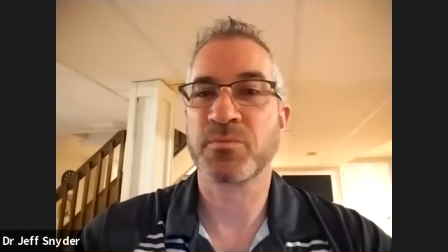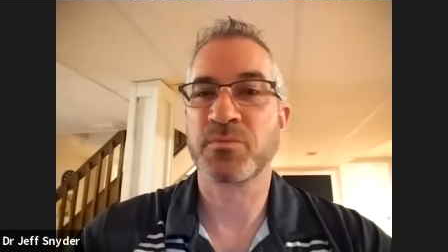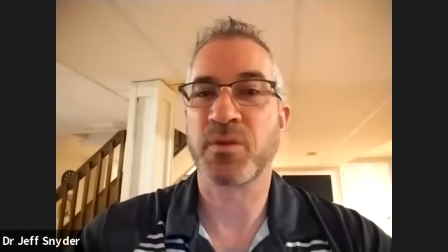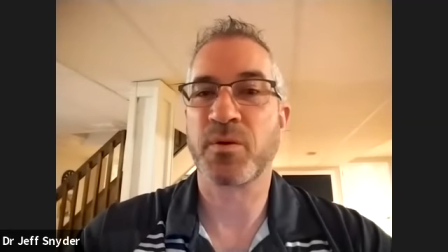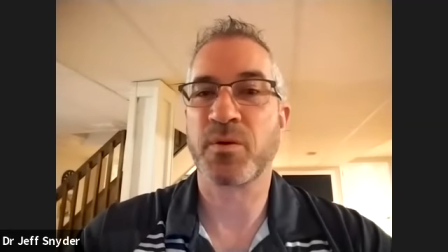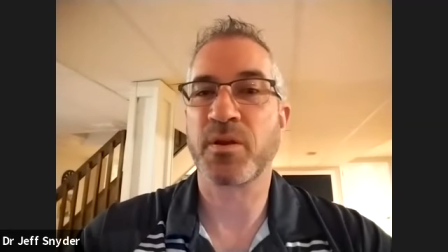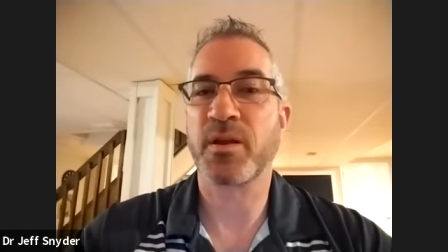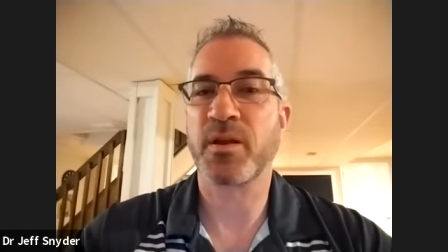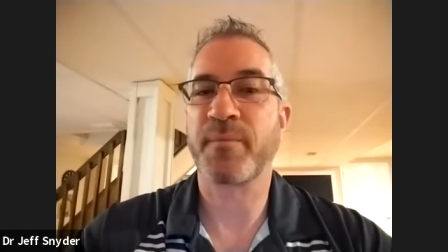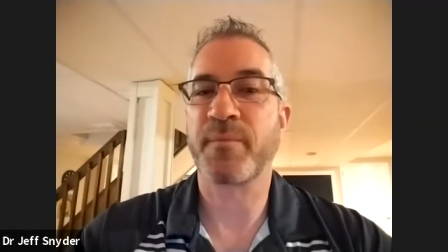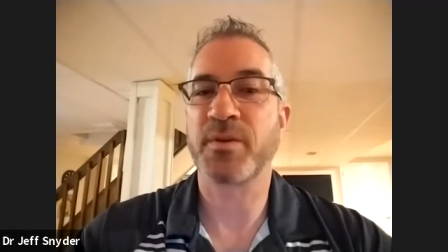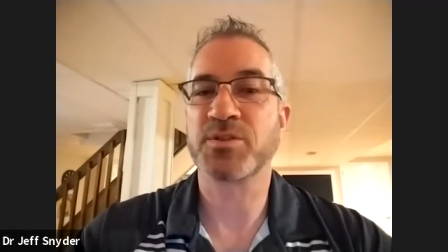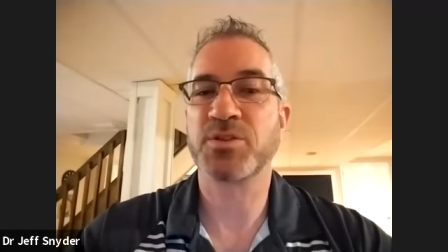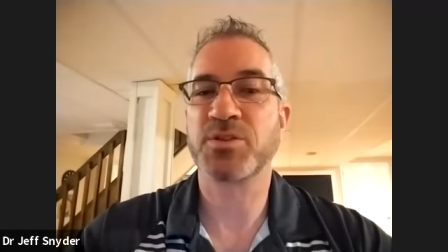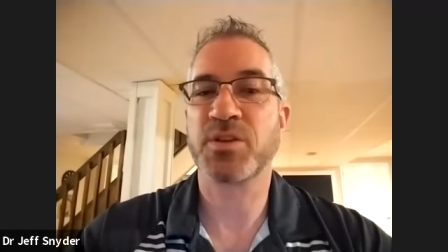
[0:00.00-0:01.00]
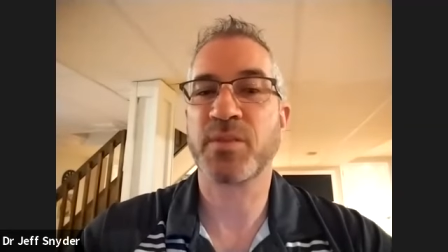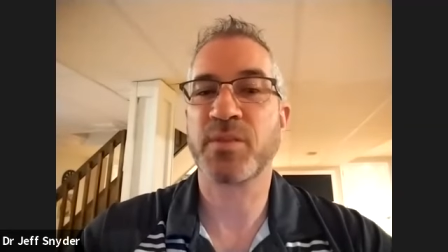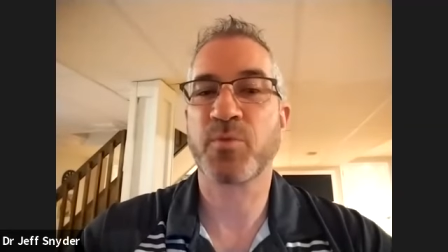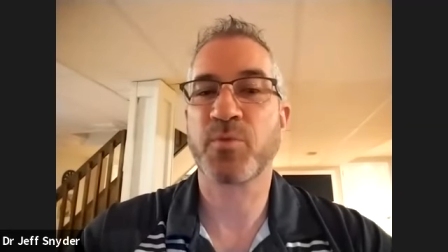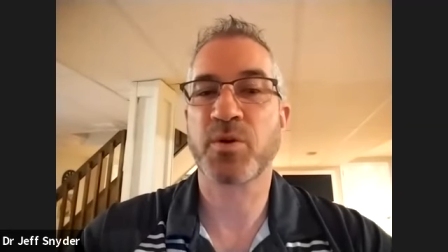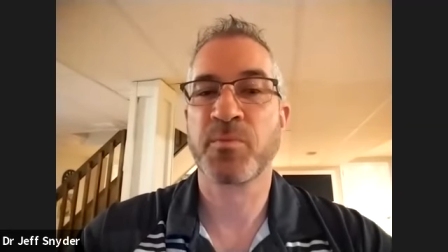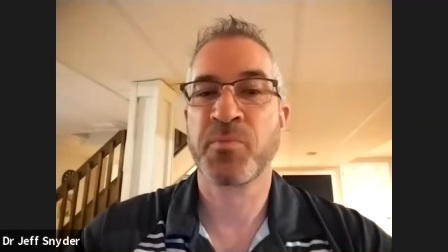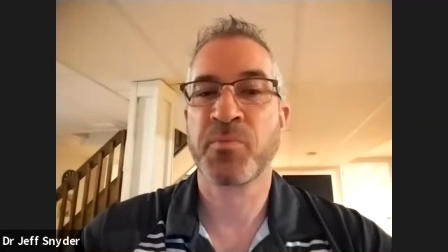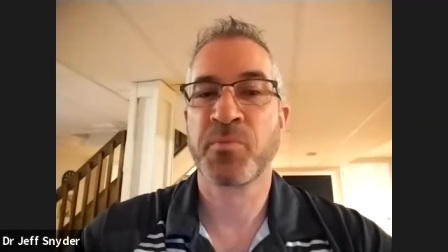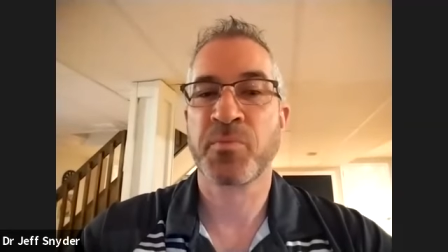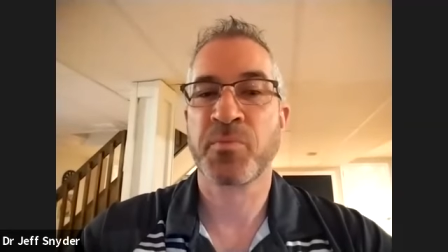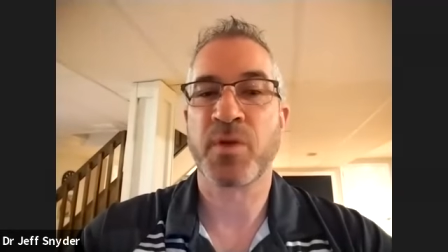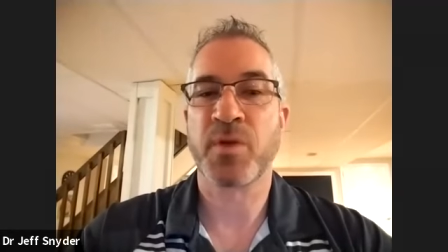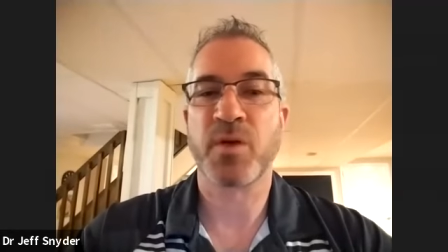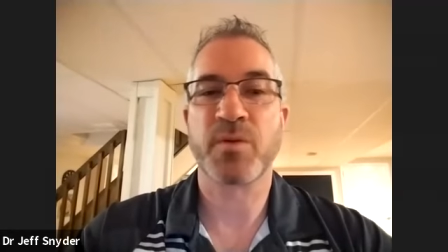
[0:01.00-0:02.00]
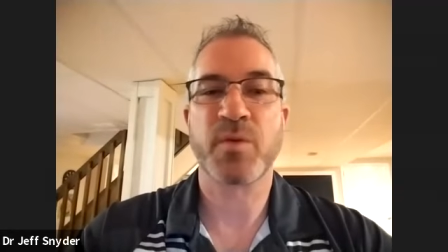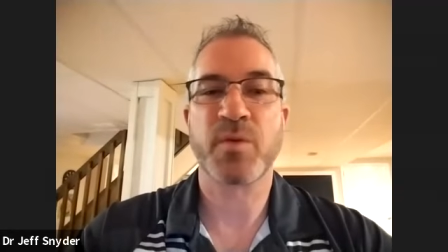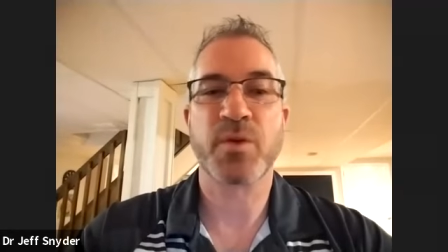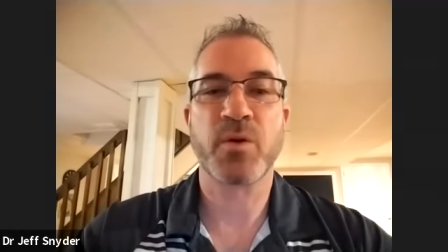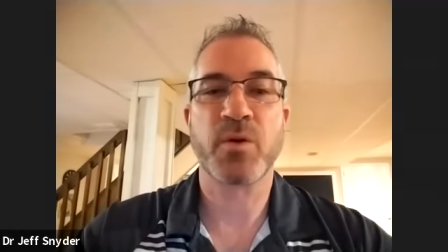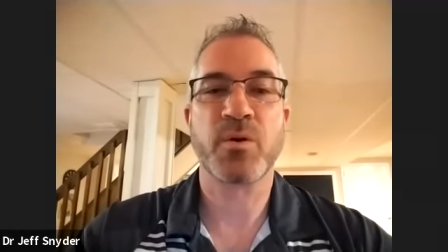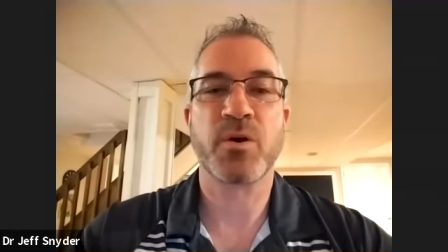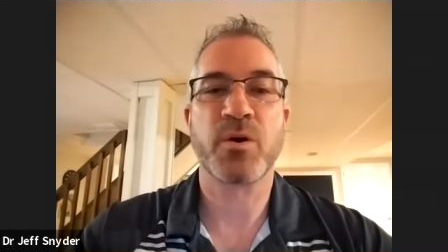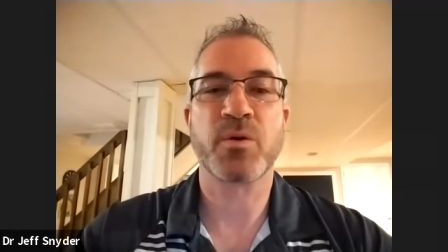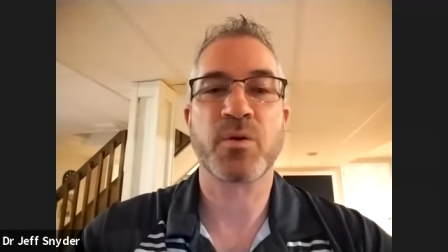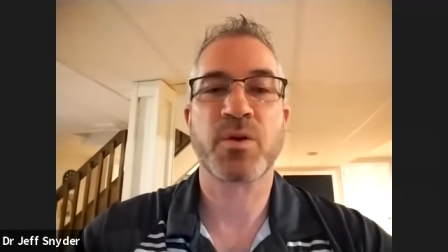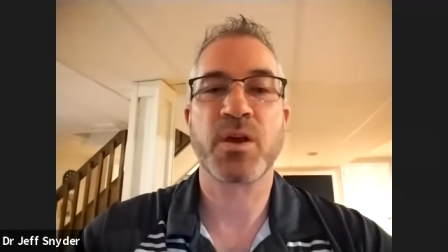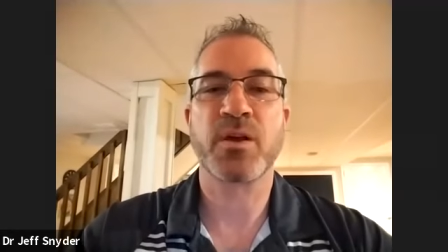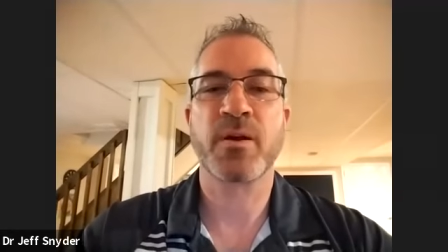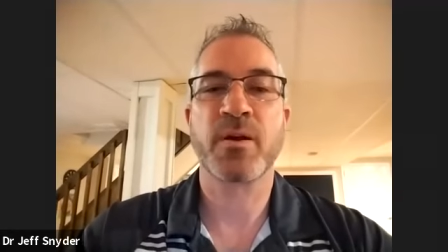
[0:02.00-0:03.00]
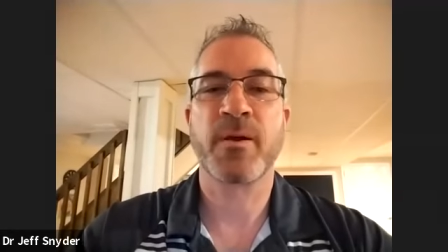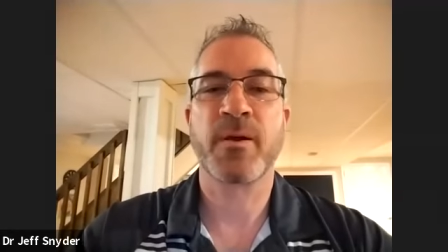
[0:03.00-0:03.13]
All right, I'm not seeing any more. Uh, there we go. Okay.